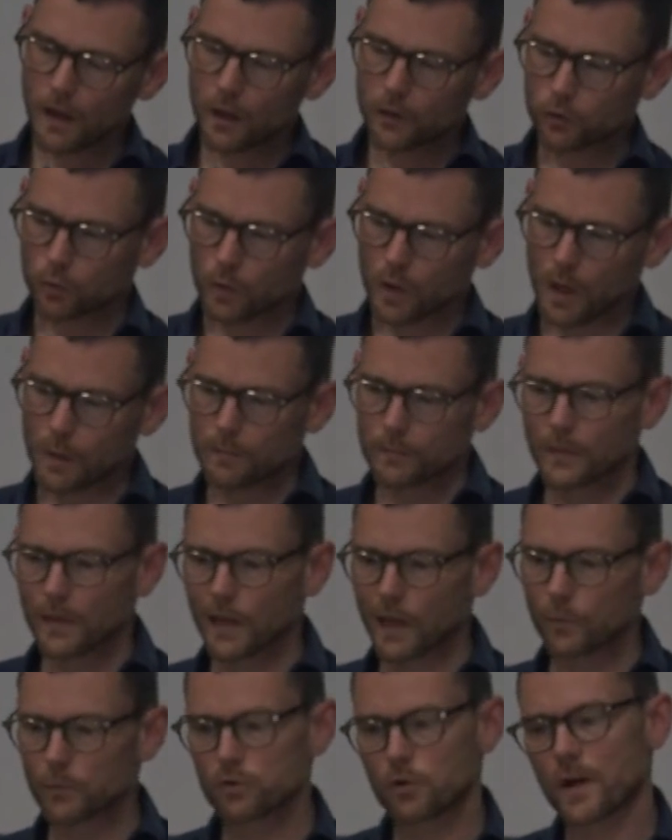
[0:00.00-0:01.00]
So what
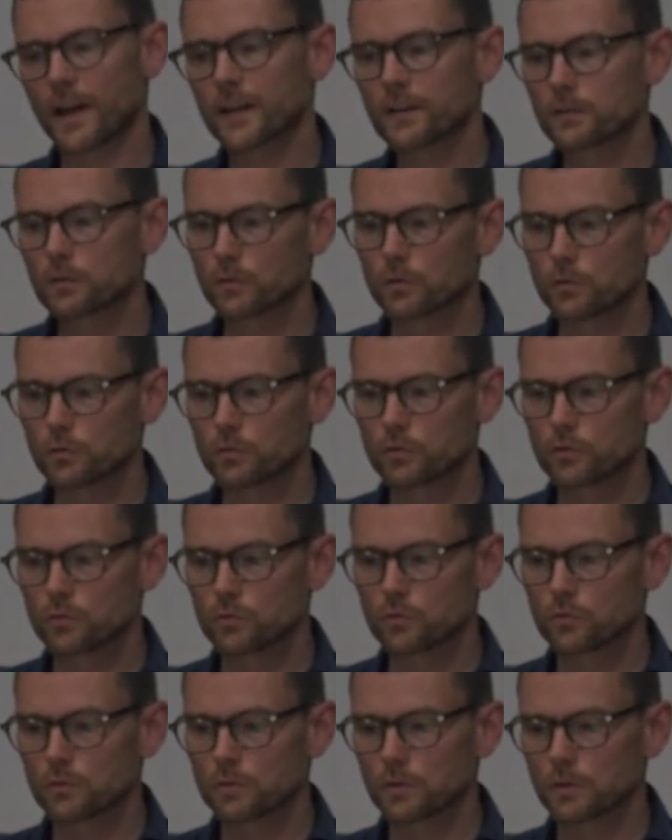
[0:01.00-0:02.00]
I'm trying to
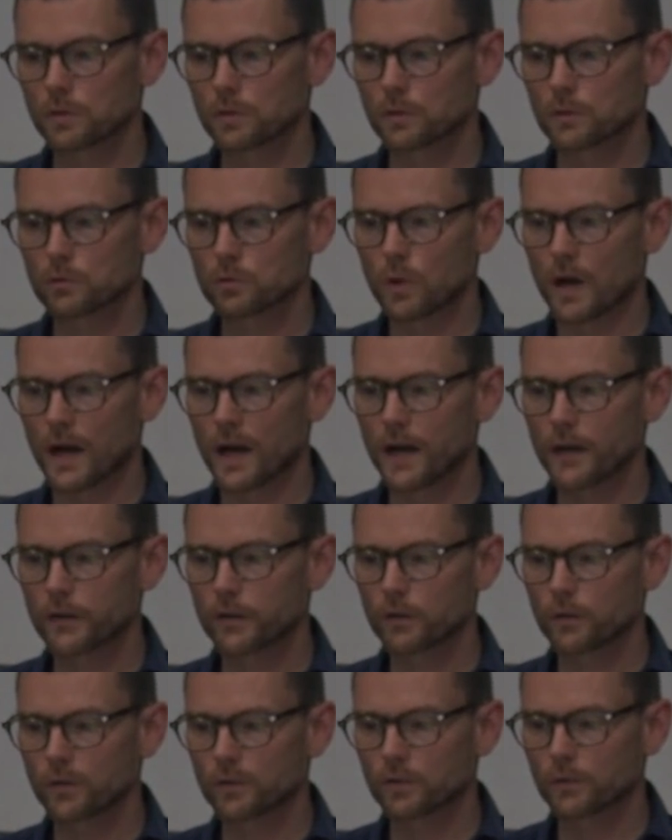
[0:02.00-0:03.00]

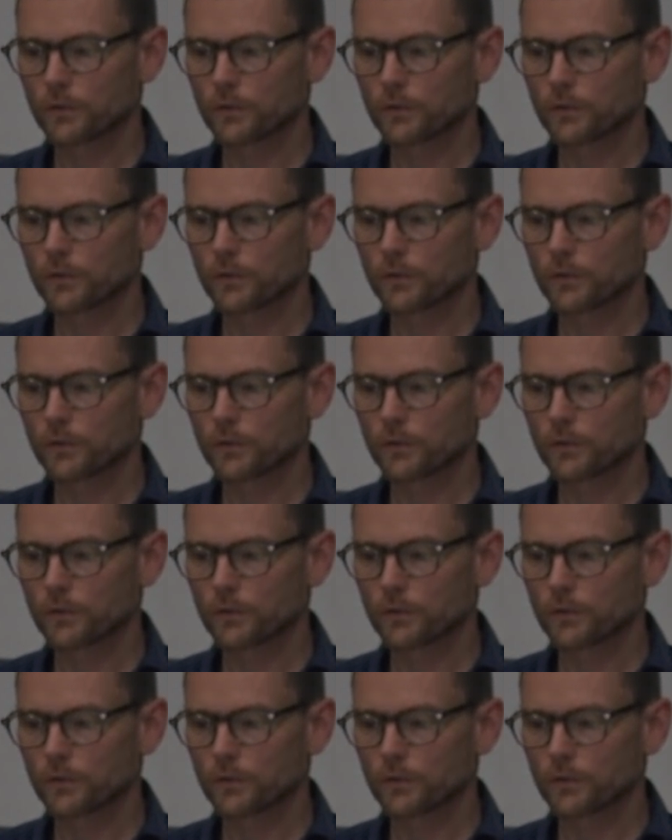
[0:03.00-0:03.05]
argue is,